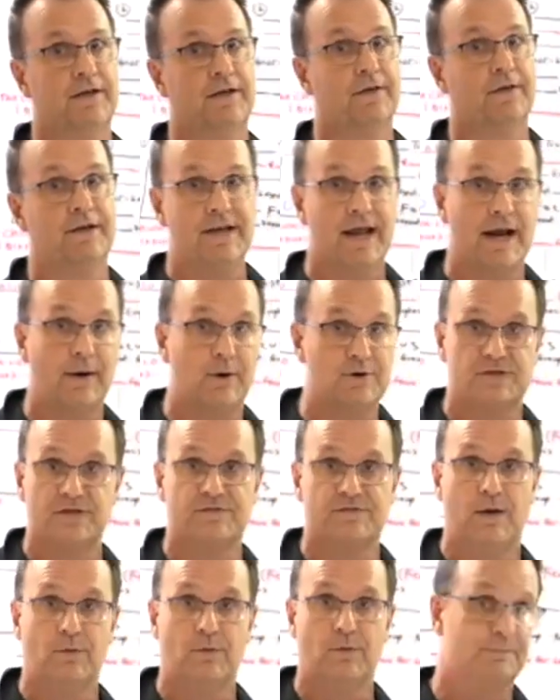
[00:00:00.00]
the narrative
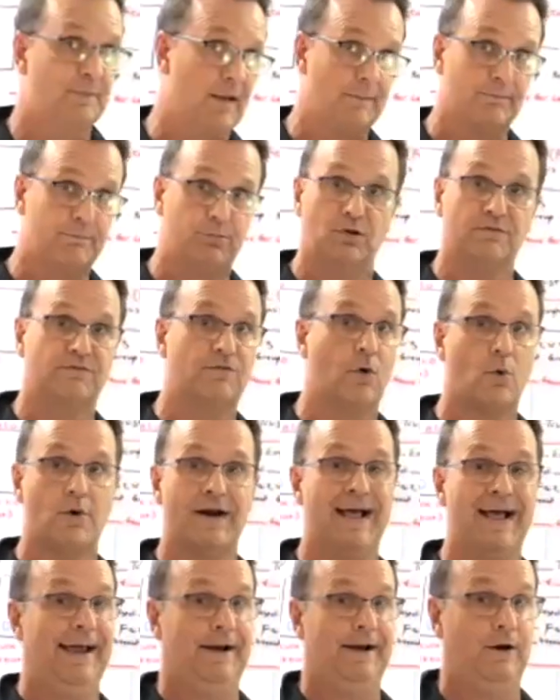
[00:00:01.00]
that was being put forward
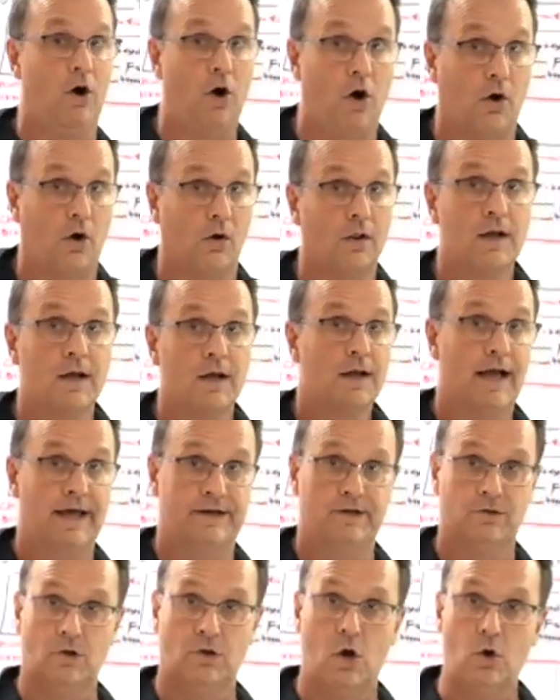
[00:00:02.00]
at all at
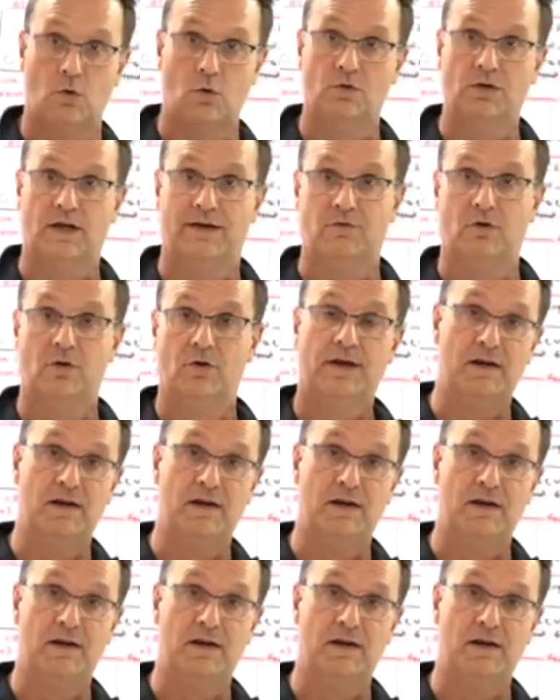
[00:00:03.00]
a local level.